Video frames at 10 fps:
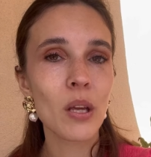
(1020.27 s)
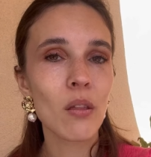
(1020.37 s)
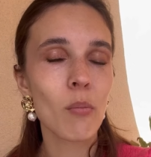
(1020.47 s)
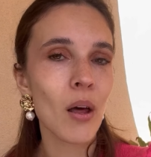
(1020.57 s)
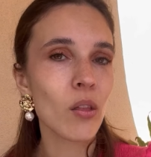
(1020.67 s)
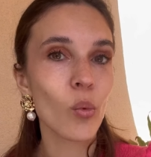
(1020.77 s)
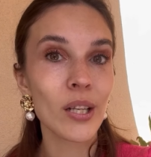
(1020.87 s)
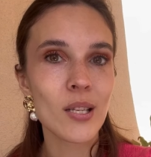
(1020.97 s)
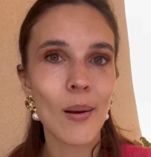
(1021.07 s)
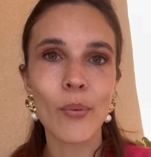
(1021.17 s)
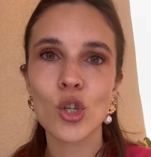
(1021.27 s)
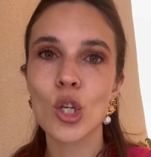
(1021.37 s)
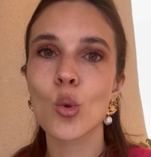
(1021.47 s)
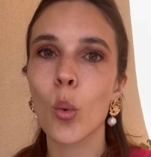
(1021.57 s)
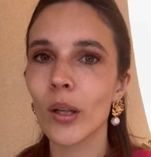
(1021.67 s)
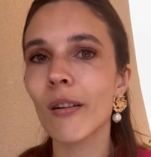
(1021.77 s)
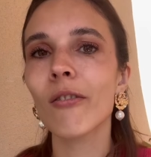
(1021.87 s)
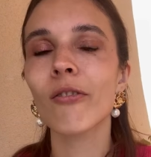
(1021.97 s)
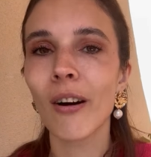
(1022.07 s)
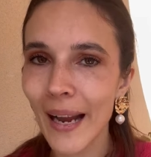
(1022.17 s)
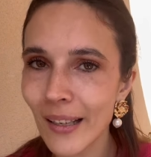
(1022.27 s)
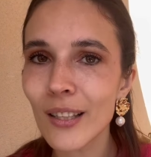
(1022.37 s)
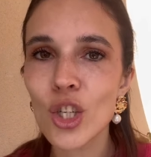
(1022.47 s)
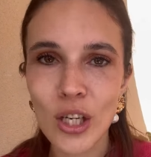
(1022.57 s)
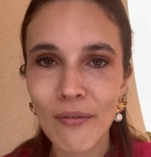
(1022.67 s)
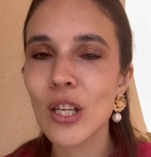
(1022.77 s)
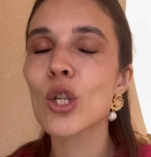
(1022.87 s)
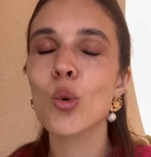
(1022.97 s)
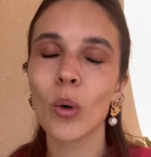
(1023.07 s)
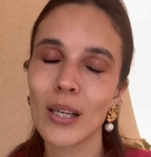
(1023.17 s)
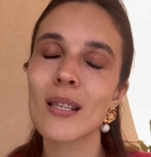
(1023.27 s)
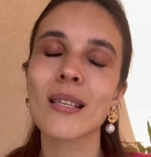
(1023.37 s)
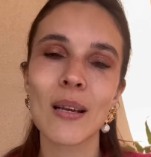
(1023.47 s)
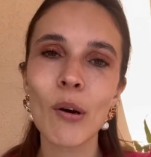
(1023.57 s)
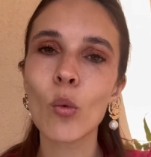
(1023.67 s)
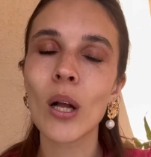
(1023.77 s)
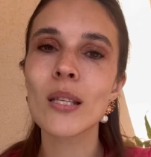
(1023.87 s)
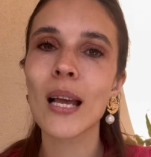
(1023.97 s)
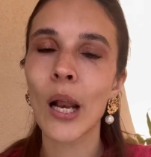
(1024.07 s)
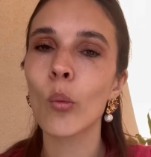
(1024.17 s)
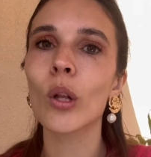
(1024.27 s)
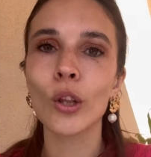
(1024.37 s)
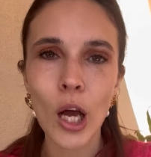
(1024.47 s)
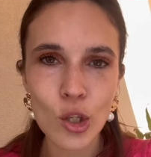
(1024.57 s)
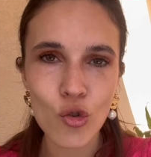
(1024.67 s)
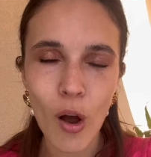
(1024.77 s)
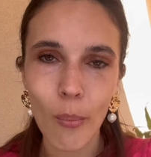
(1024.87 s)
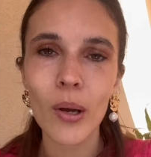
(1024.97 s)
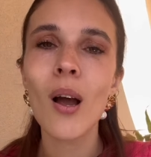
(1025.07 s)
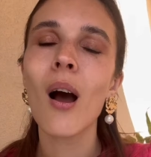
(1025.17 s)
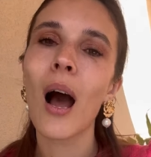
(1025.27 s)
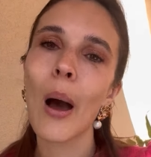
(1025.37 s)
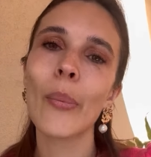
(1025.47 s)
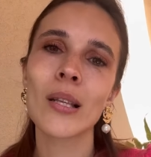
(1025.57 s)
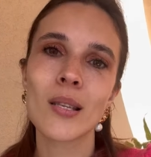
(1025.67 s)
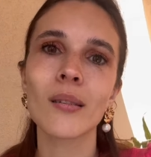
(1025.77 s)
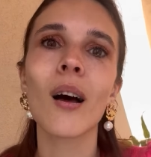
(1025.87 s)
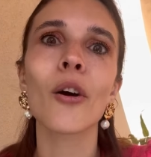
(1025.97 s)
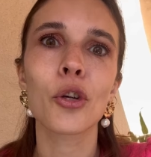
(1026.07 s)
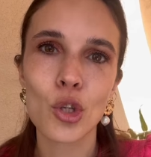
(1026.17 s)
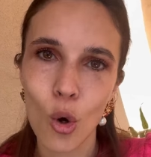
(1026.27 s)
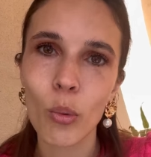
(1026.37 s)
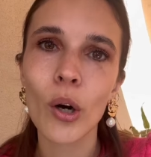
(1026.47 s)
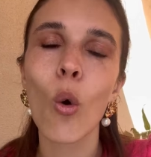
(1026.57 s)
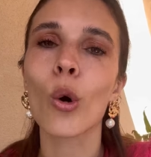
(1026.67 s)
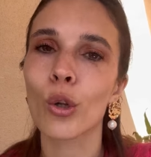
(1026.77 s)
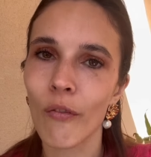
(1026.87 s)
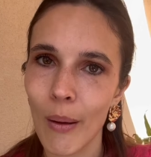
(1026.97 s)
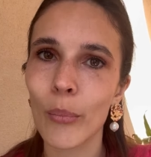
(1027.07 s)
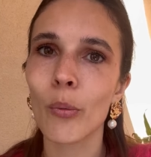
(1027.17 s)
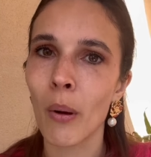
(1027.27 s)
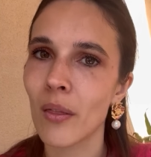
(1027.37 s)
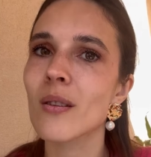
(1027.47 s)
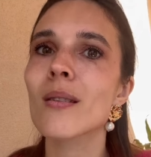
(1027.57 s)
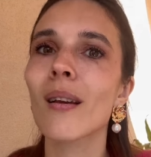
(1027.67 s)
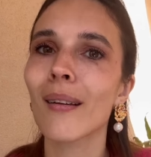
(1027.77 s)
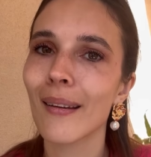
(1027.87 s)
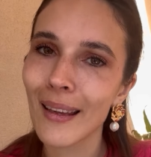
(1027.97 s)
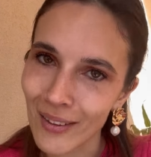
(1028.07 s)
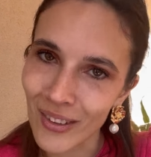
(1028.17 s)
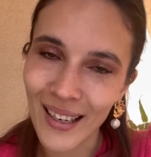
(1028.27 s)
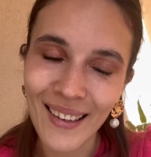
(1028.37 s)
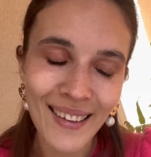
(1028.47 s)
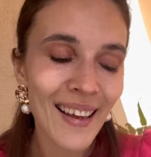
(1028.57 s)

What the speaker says: be the month when temperatures will finally shift towards the summer ones and will not drop up until October or November months even.